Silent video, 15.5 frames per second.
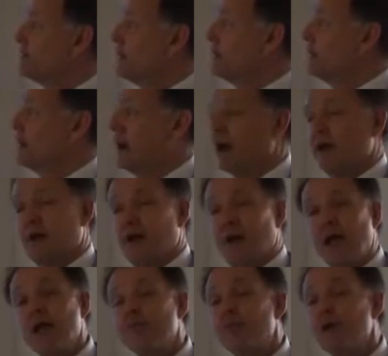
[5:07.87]

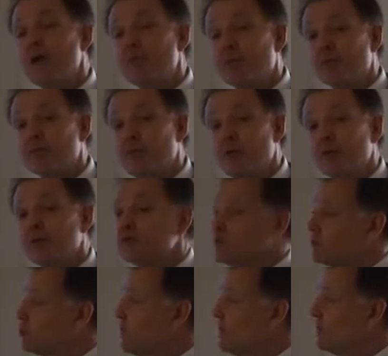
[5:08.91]
AP performance
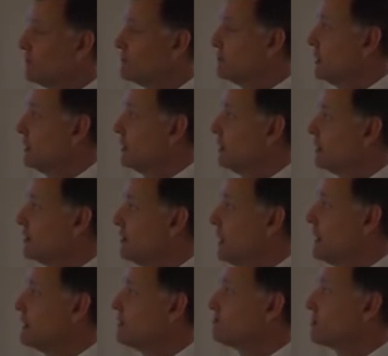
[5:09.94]
as well as
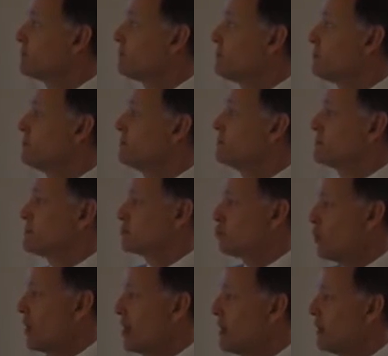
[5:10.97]
client performance as
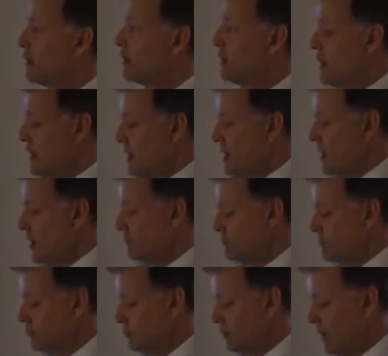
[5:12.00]
well.
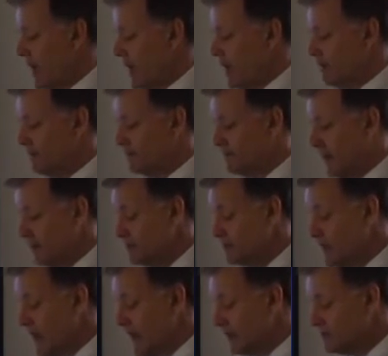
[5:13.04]
You'll have guest
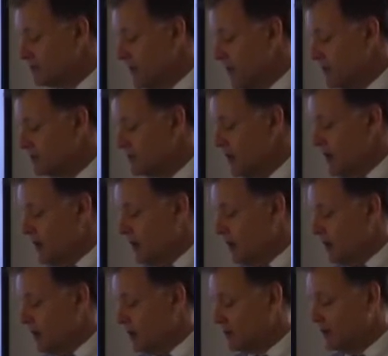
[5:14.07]
access,
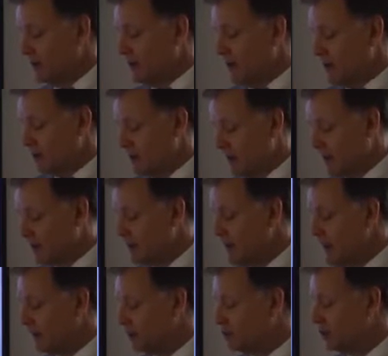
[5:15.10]
clean air
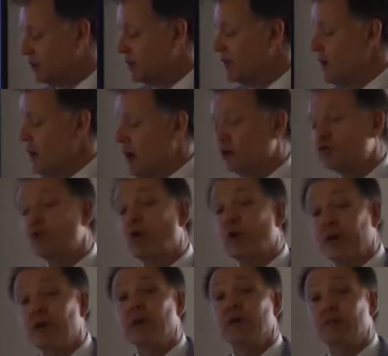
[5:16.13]
technology. So
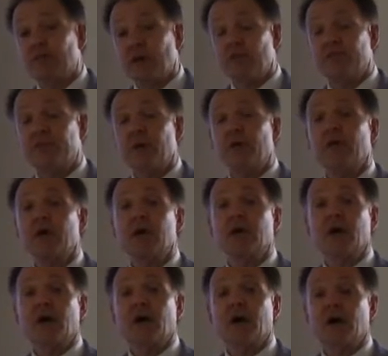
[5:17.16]
it is
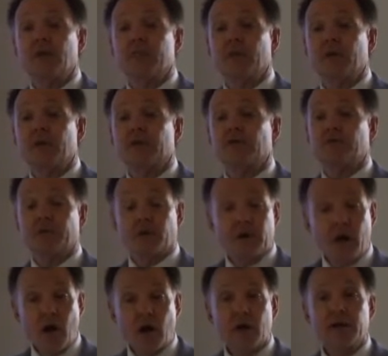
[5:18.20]
it's a very
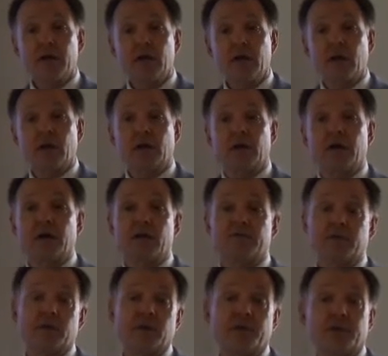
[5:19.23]
hardy and
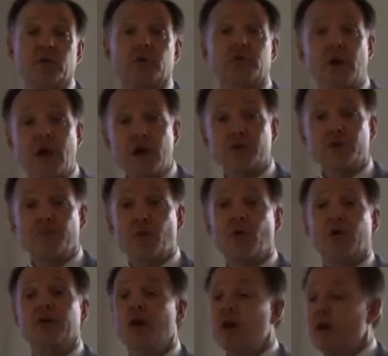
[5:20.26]
very thorough
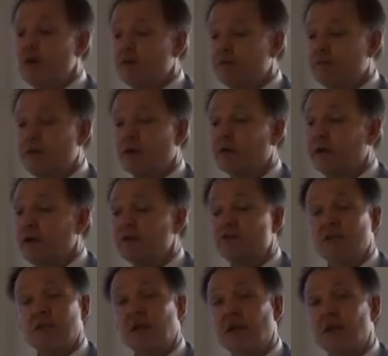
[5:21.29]
dashboard, very
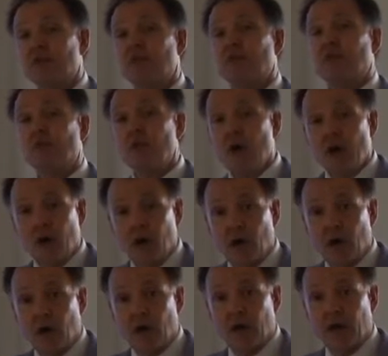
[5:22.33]
easy to get to.
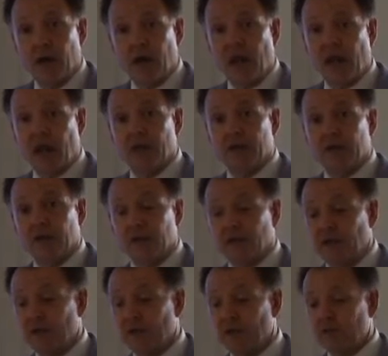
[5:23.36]
And it
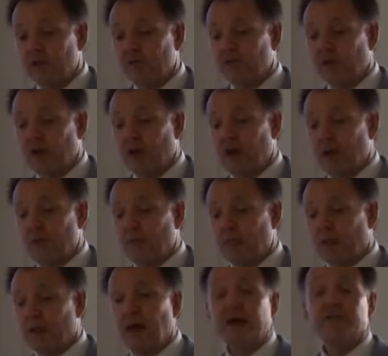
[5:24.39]
is
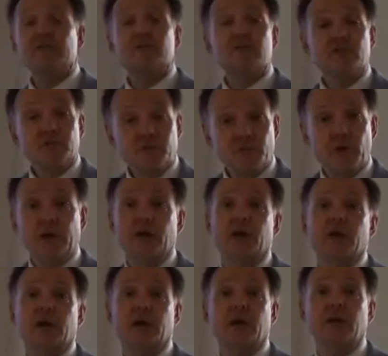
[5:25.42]
license free,
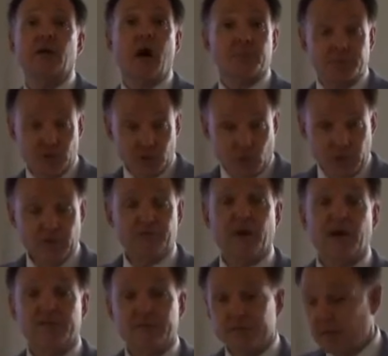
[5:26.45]
up to
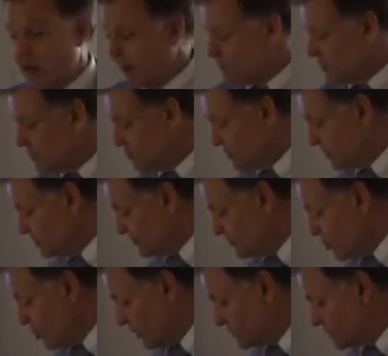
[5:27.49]
25 access points, of
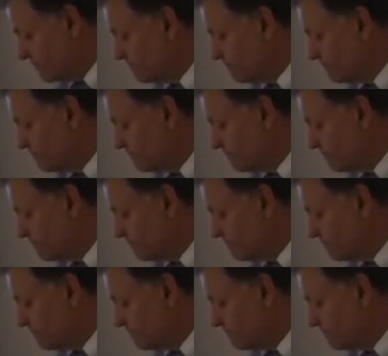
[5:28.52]
course.